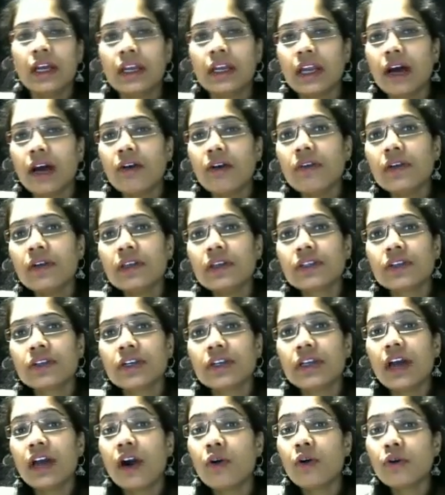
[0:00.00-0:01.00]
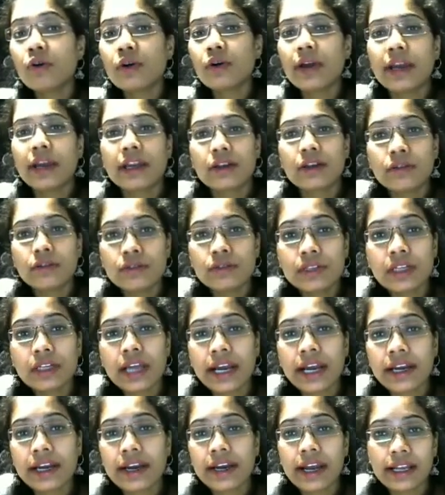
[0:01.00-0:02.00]
Now we'll study how to diagnose the
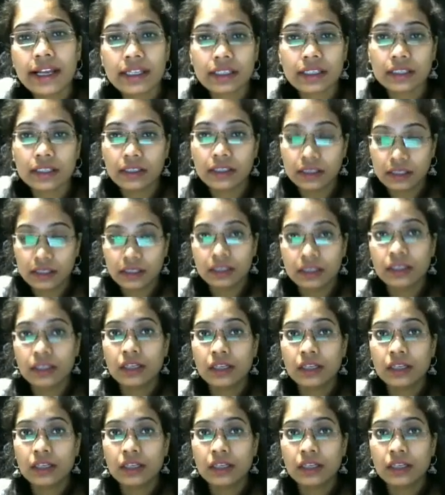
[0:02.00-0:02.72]
candidiasis.